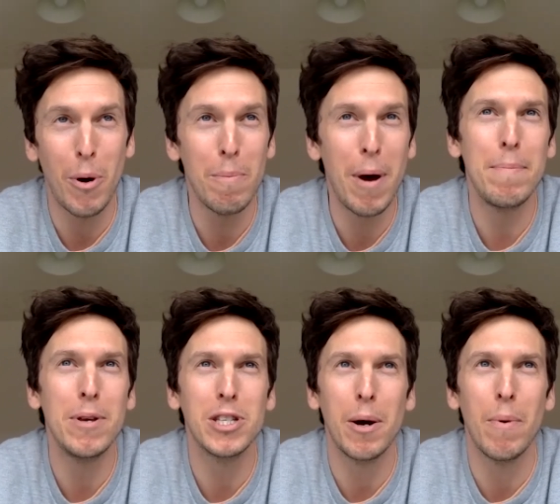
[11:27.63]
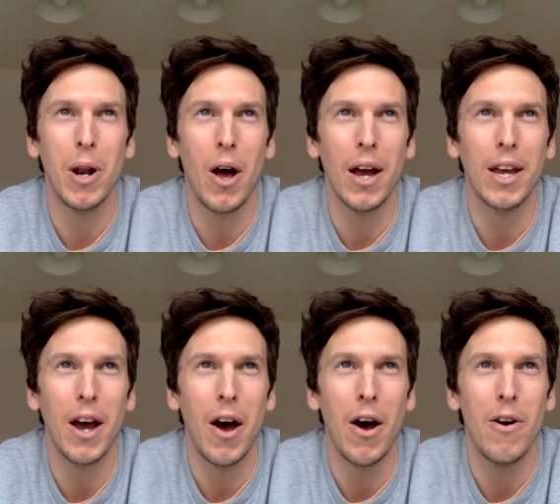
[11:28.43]
Or maybe someone like
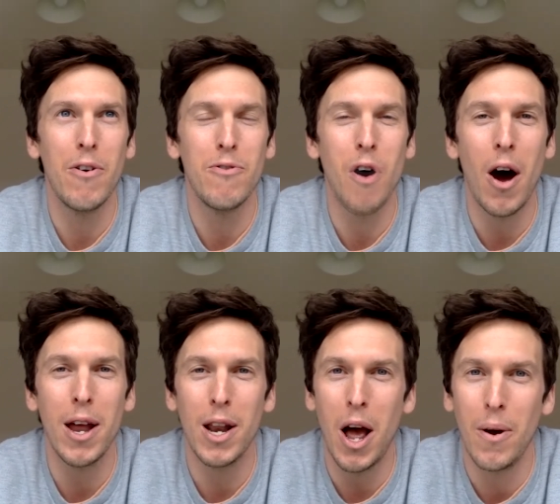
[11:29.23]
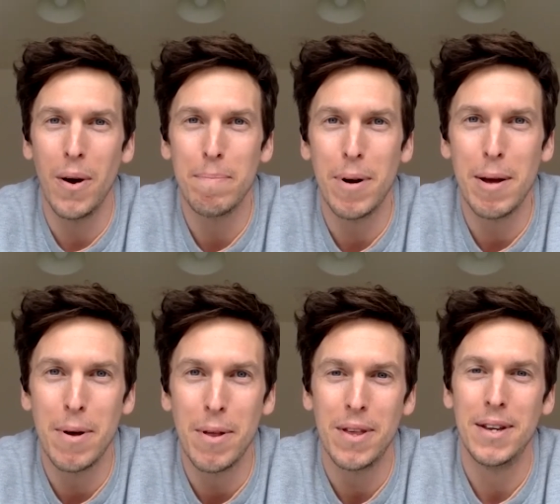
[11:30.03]
Ryan Lowe at Plymouth?